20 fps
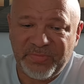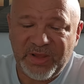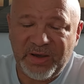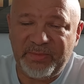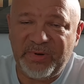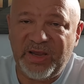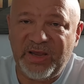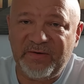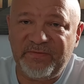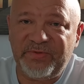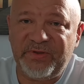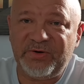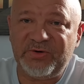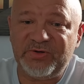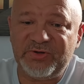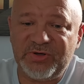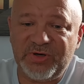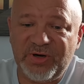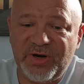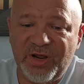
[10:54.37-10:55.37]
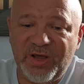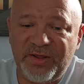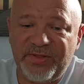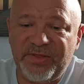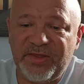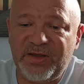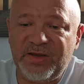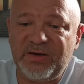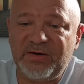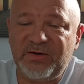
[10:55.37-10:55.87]
I mean, if there's
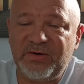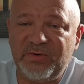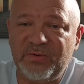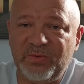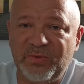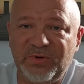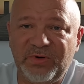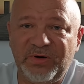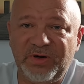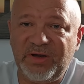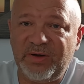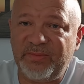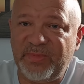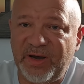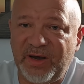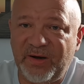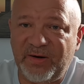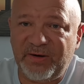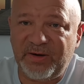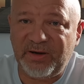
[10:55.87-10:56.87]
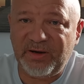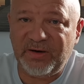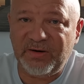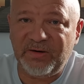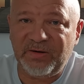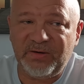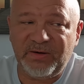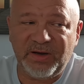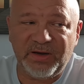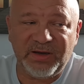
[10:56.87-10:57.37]
nothing to worry about
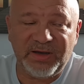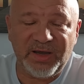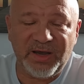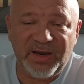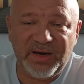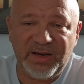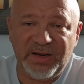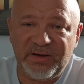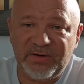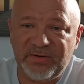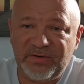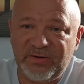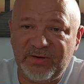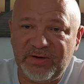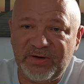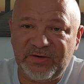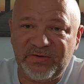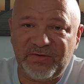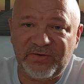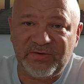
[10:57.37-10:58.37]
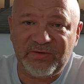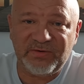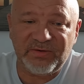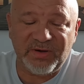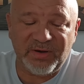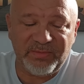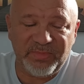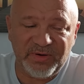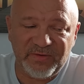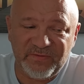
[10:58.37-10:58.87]
here and Katie and Chris
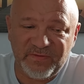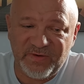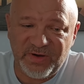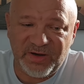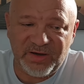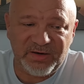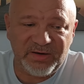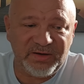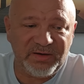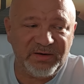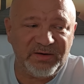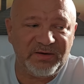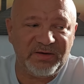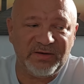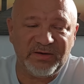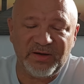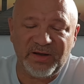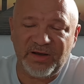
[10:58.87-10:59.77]
have been vetted